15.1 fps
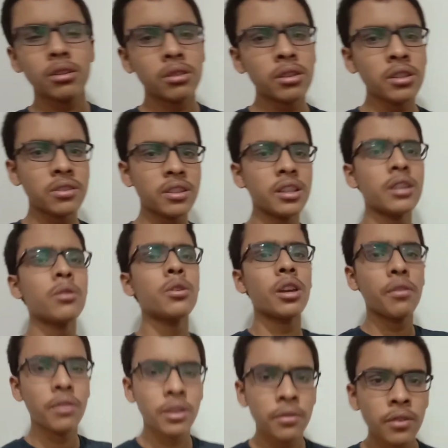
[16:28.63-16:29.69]
They say that
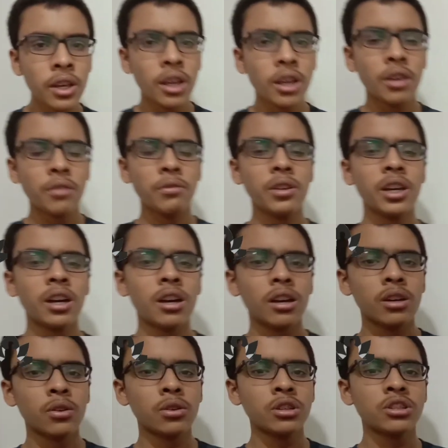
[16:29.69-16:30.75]
okay, we are
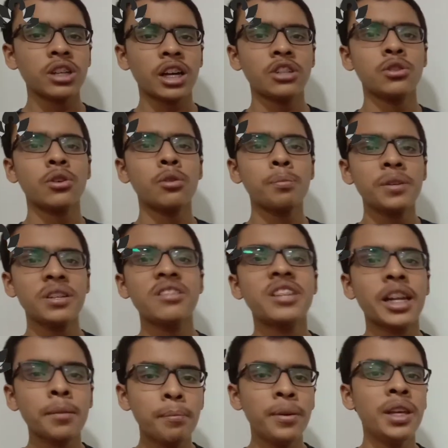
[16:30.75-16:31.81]
going to charge you rupees
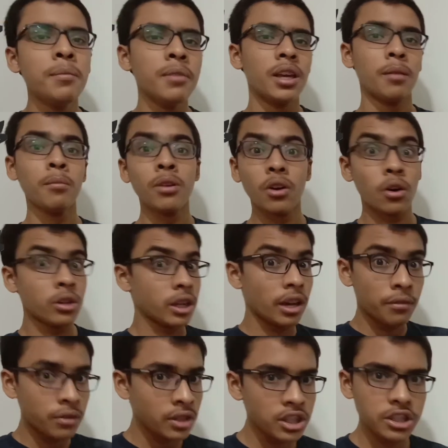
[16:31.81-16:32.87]
10 premium on
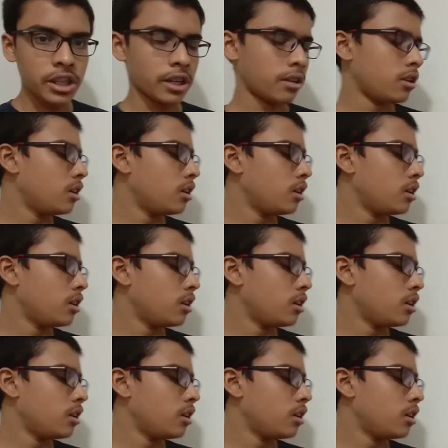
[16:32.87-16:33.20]
every share.